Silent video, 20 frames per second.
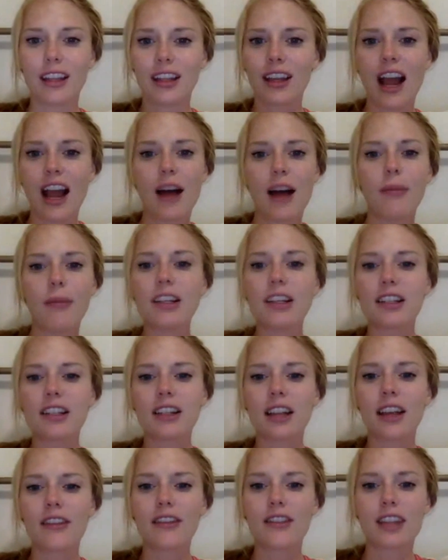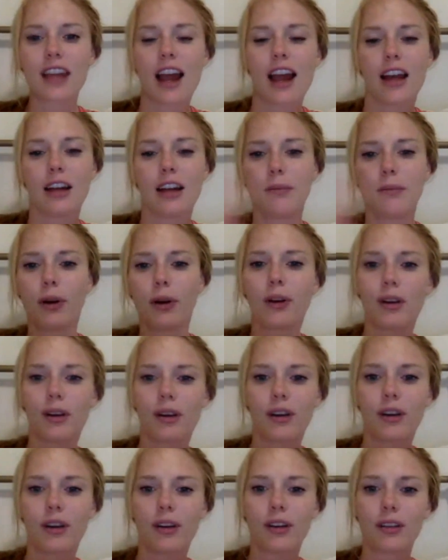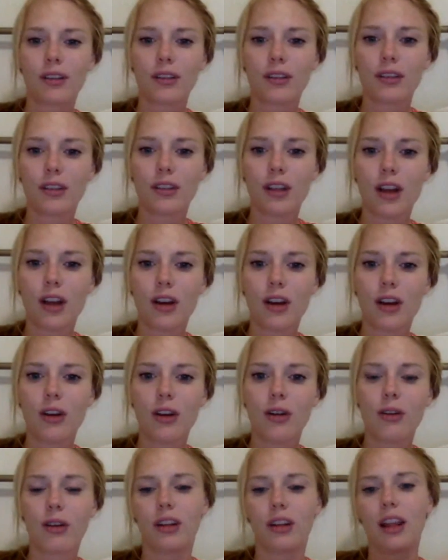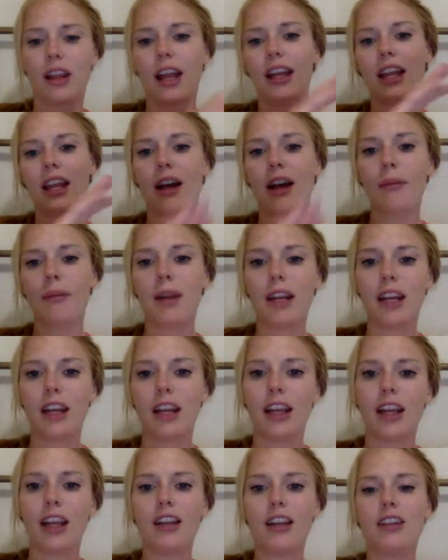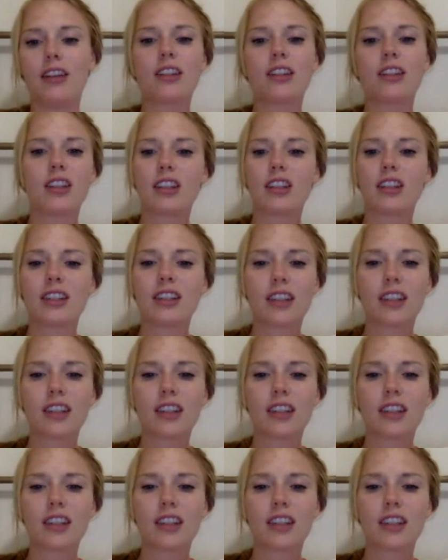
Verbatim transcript: how many slaves died per load or like how many. It's just